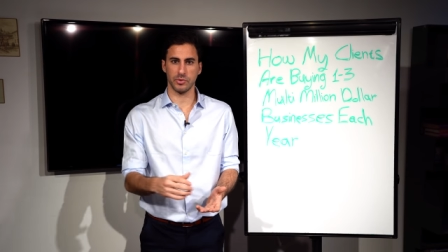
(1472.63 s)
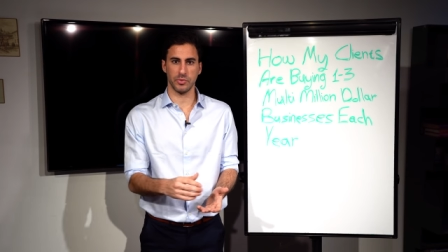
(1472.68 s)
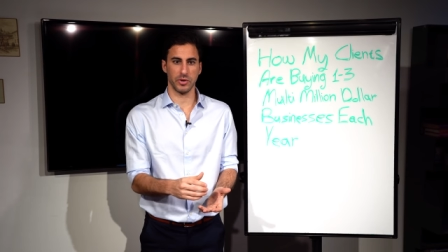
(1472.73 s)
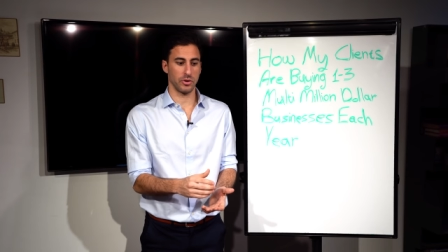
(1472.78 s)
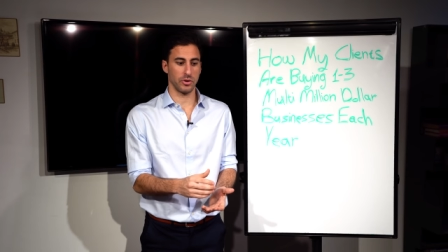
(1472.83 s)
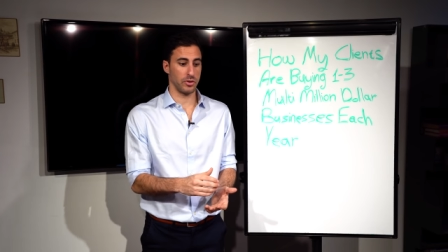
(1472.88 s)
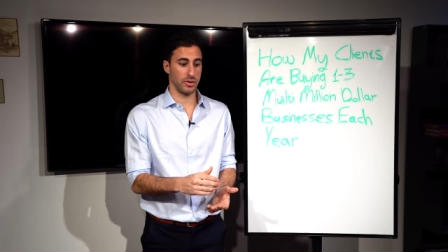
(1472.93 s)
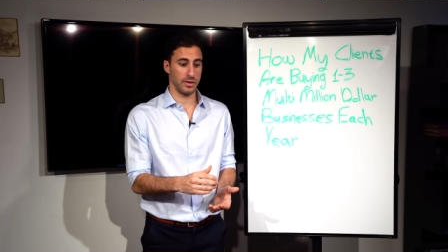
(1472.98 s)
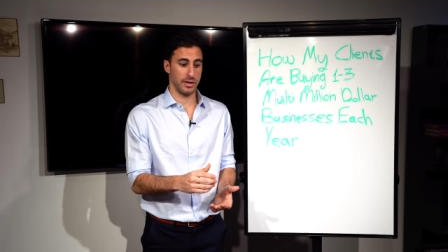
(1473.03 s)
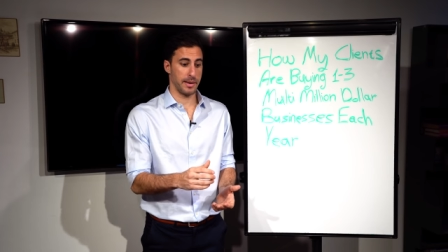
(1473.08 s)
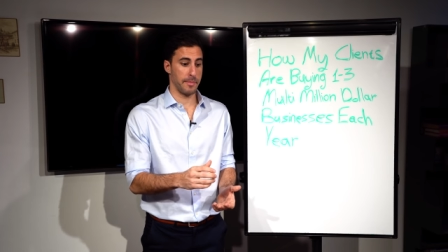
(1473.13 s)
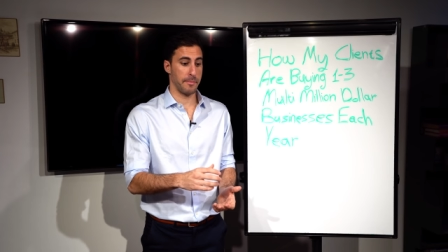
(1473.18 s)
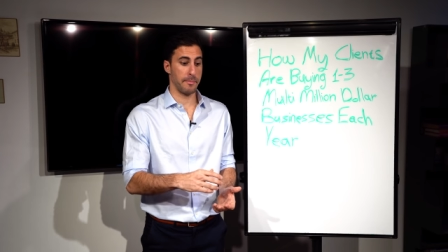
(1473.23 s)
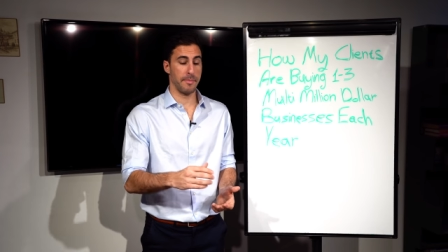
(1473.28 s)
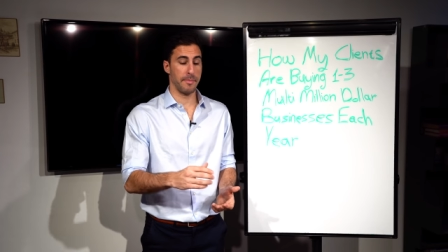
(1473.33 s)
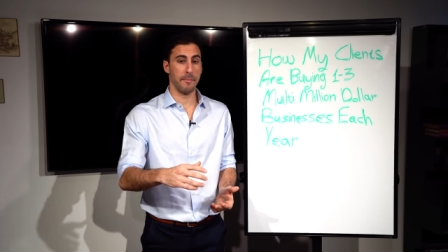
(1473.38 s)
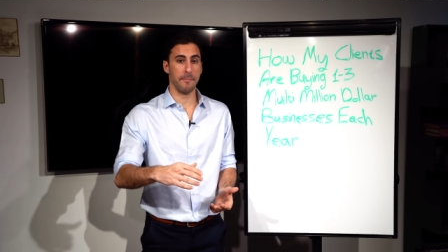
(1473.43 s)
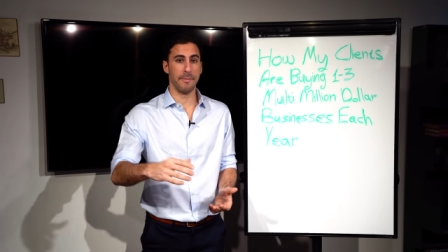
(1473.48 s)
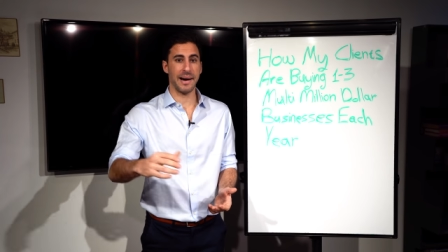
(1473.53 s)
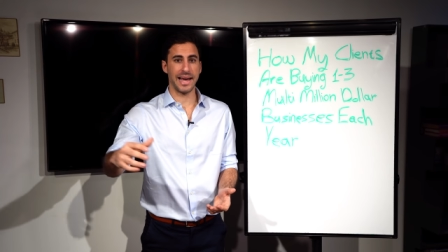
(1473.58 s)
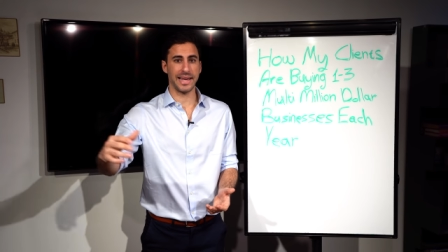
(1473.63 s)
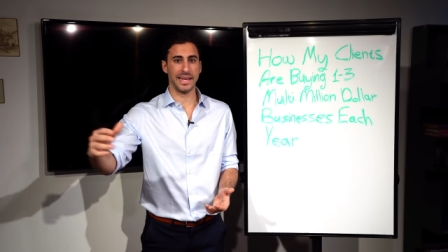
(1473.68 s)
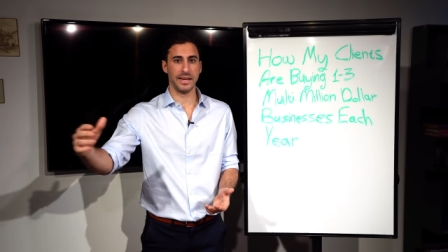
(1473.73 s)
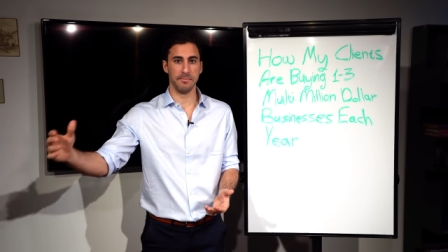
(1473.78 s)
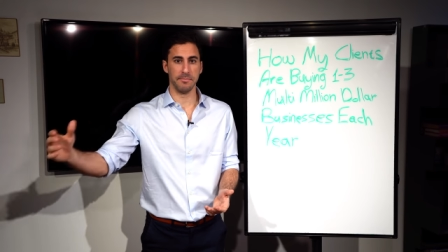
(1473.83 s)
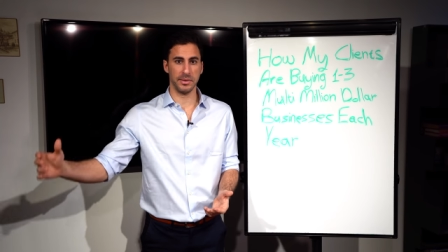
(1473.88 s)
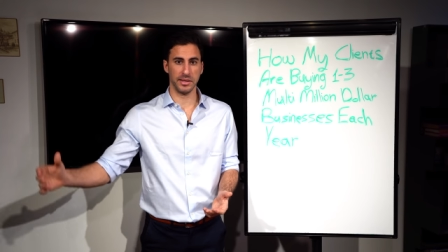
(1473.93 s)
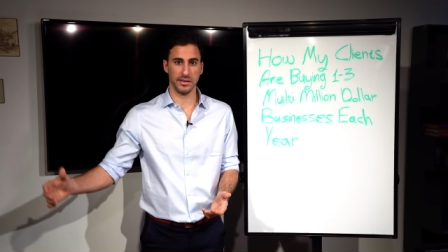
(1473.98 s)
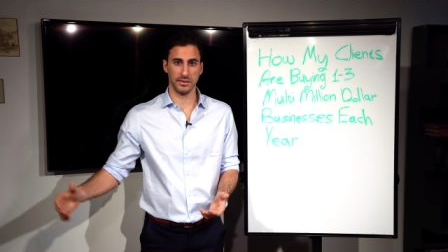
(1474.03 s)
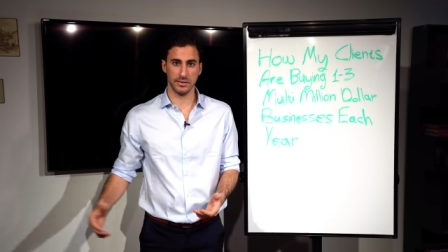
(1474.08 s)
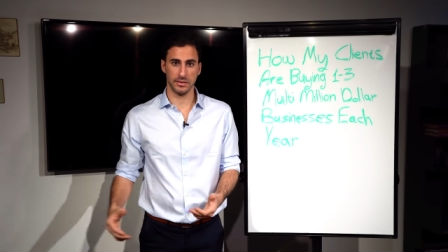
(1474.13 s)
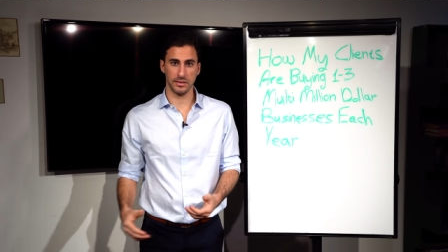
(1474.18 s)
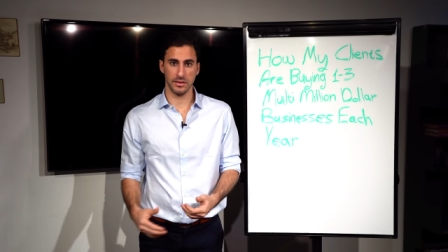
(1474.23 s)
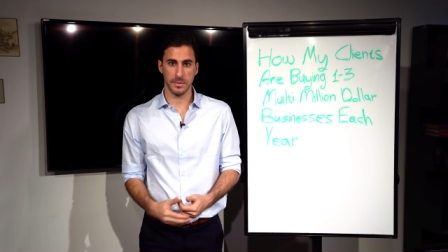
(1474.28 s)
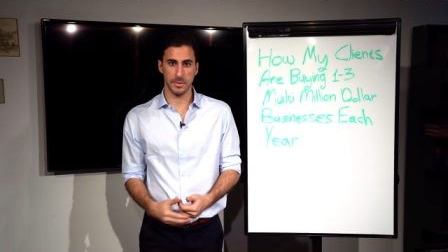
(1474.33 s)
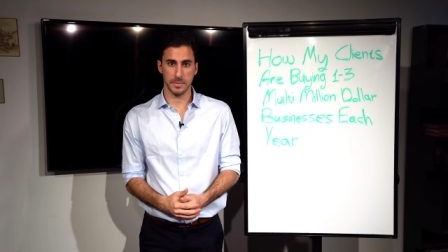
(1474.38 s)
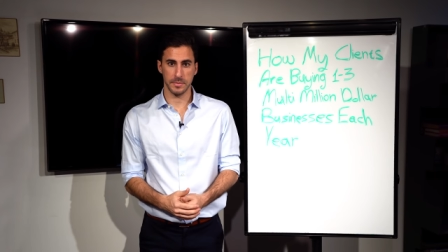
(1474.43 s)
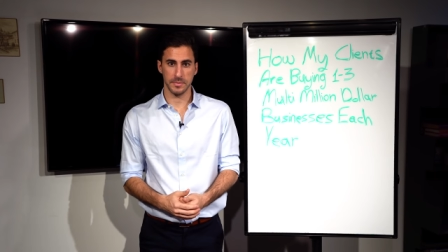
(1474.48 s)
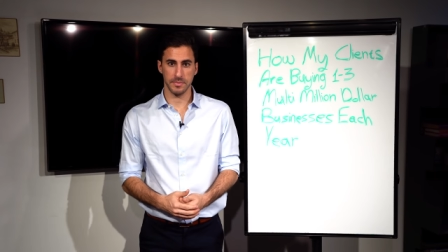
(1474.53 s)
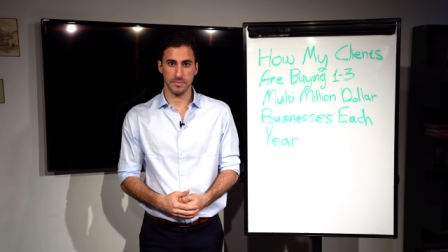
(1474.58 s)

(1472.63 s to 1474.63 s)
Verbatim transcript: what we call a buy and build,